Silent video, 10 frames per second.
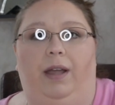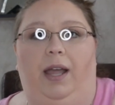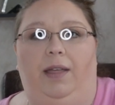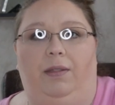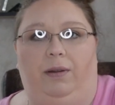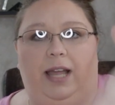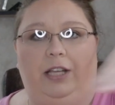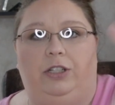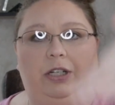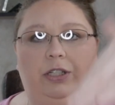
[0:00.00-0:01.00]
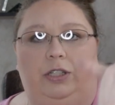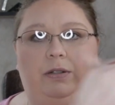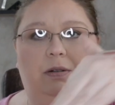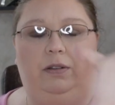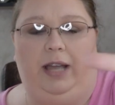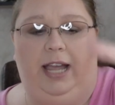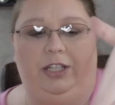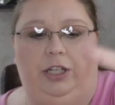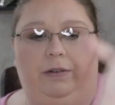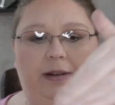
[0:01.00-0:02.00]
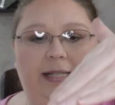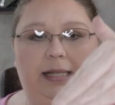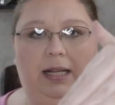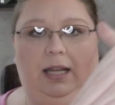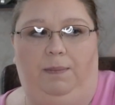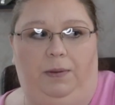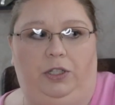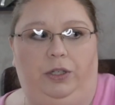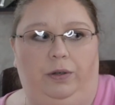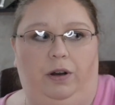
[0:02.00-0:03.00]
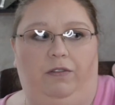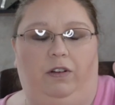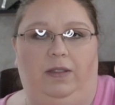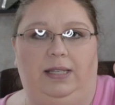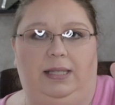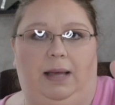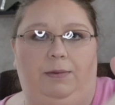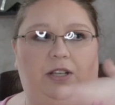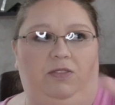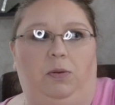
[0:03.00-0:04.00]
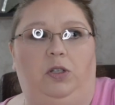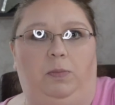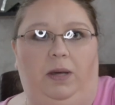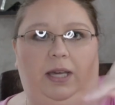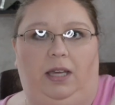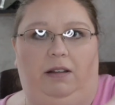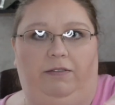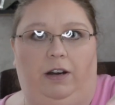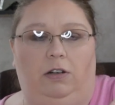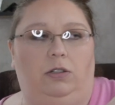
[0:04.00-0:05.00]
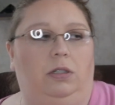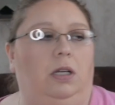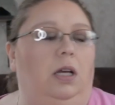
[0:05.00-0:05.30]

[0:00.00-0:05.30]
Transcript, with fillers: and the cashier, the cashier rings it up, but you're over on this side, but you have to put your buggy in first.